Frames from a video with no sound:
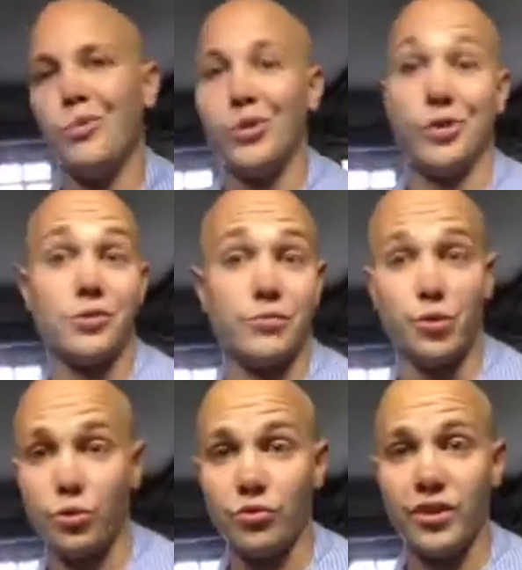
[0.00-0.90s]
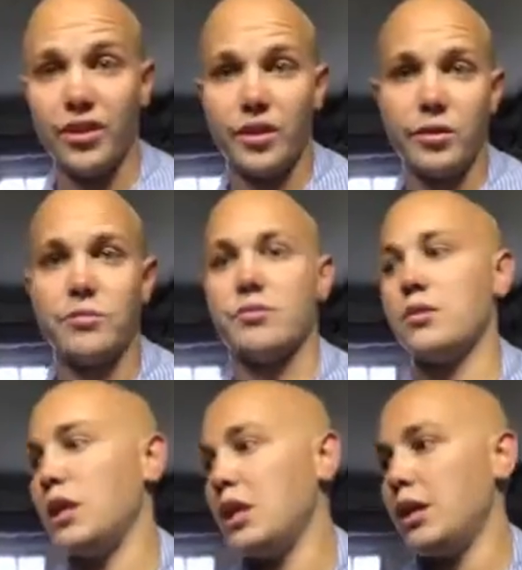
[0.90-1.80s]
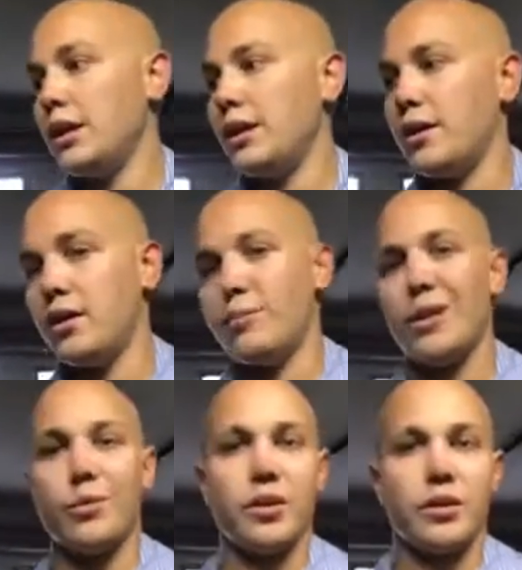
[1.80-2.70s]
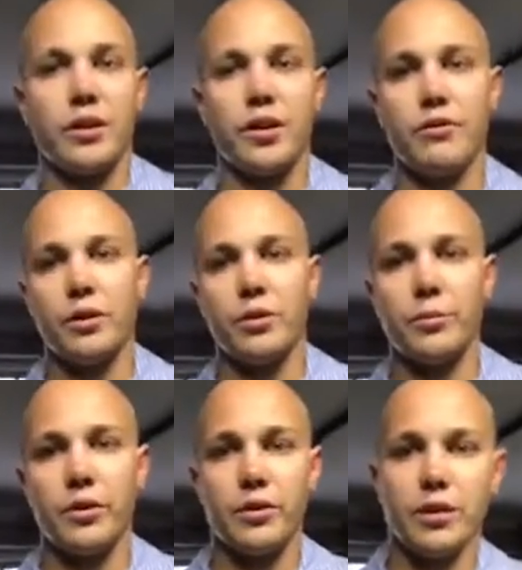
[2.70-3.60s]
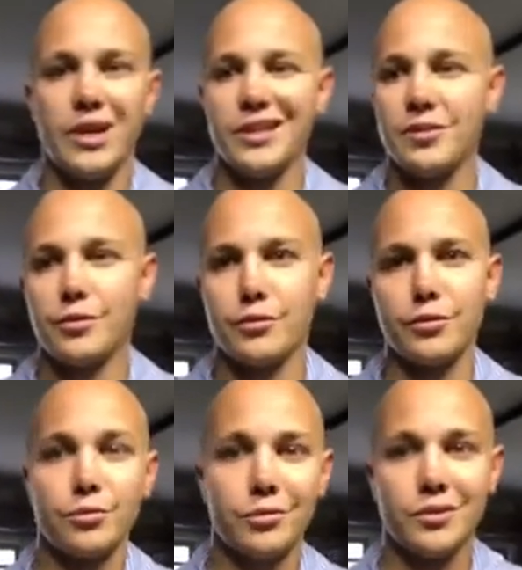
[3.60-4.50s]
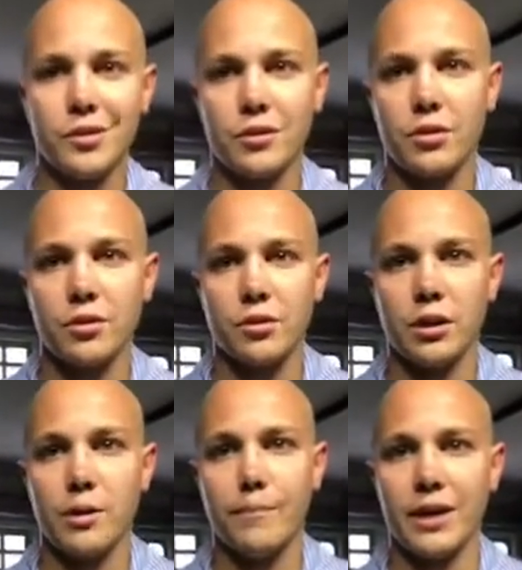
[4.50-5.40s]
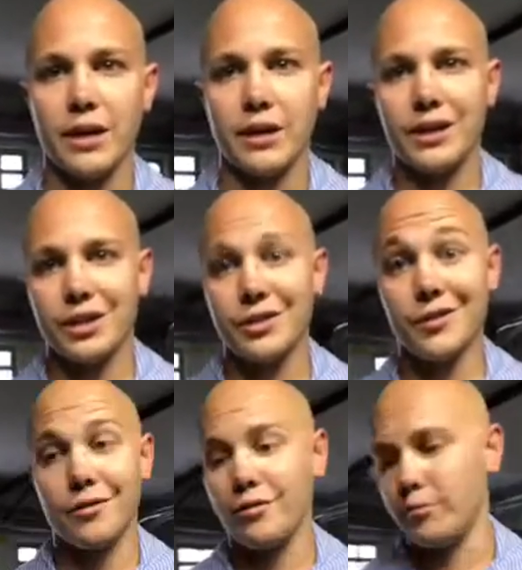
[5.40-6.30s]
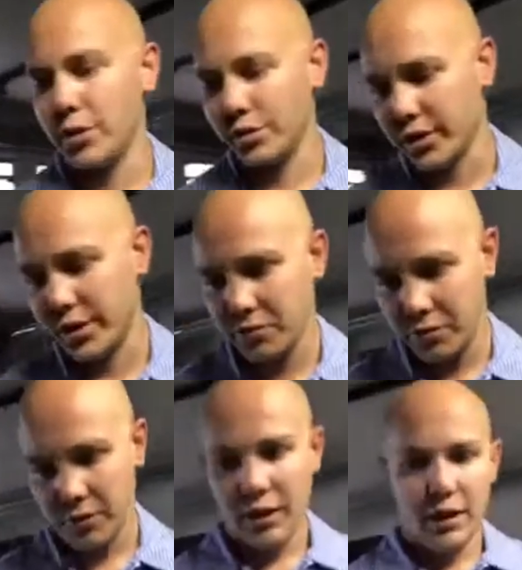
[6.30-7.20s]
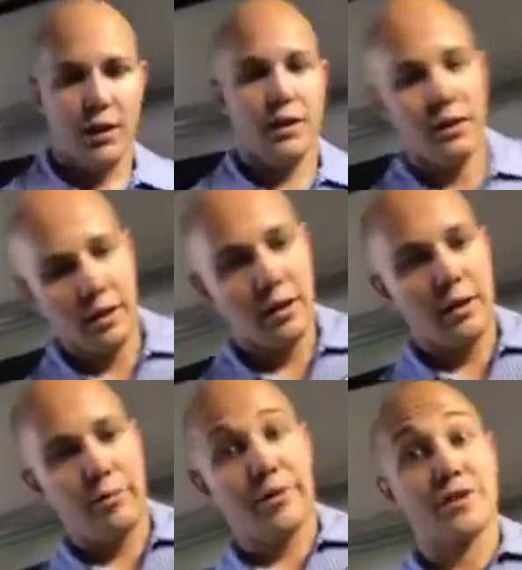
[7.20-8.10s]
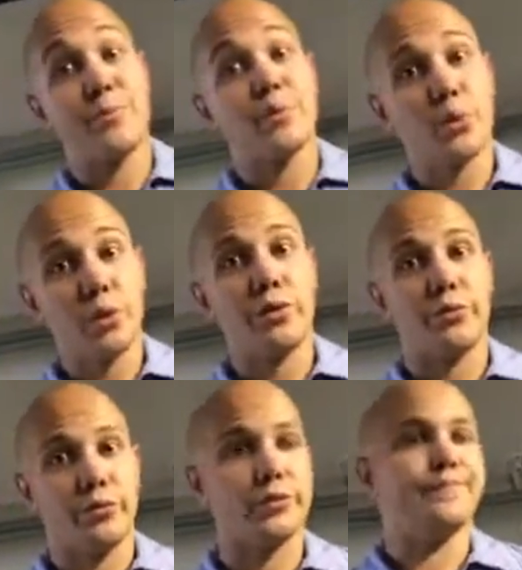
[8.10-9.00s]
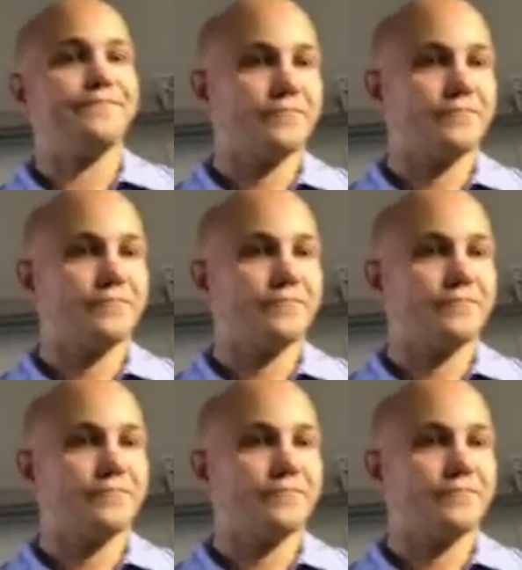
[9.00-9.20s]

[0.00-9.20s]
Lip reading: We can do some tool videos. I work on heavy equipment all day, so tools are my addiction other than motorcycles. Probably spend more on tools.